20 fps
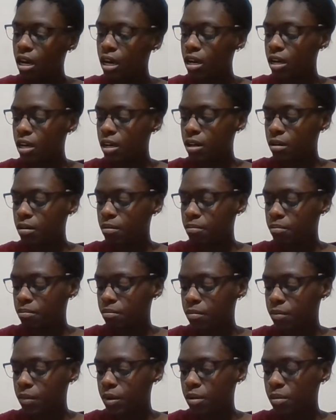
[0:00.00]

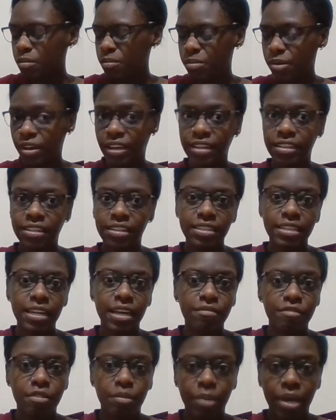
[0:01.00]
but it doesn't
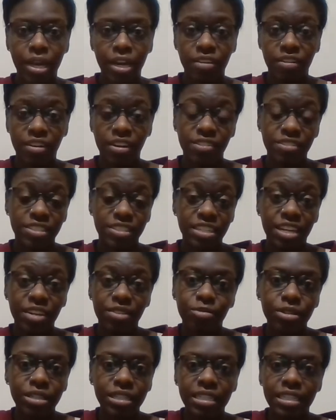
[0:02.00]
have the backgrounds, and I
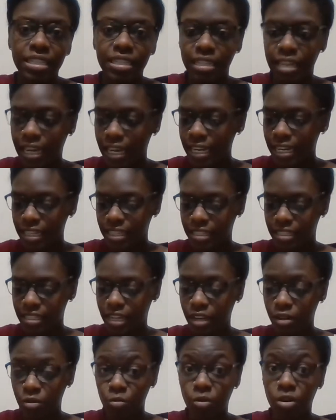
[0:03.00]
really liked
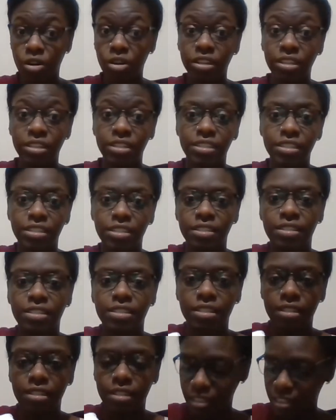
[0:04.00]
and wanted
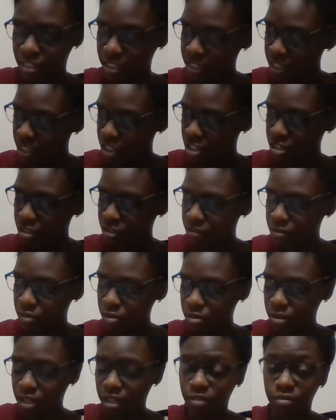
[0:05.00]
to stitch the
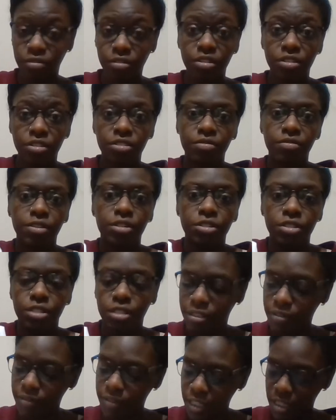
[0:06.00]
full coverage
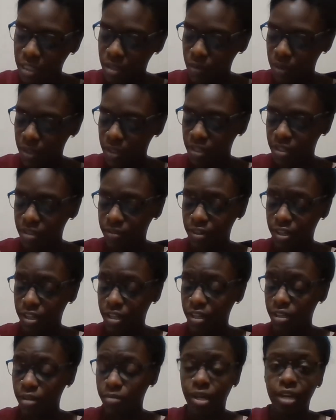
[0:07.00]
versions of these with the different
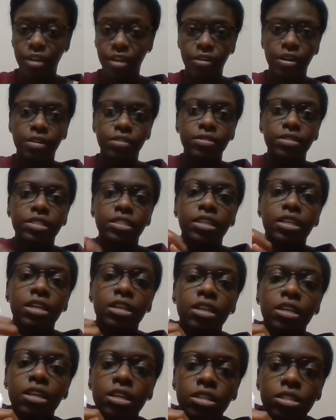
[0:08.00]
color backgrounds.
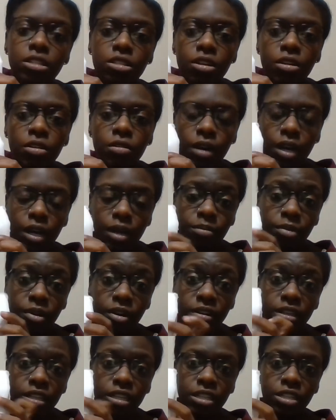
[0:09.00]
So I
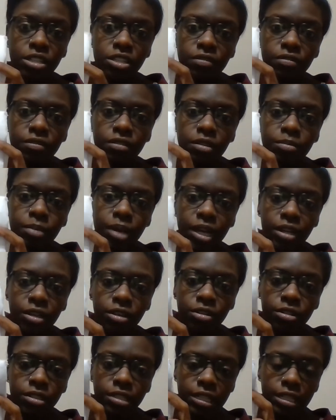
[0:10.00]
bought each of the
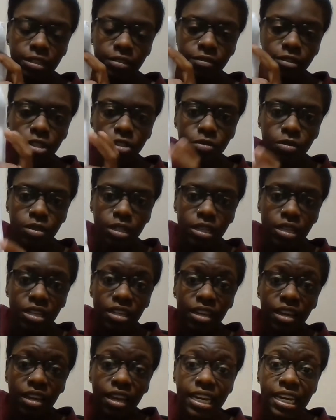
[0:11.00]
patterns
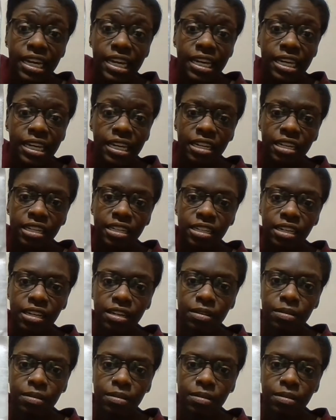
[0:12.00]
individually, and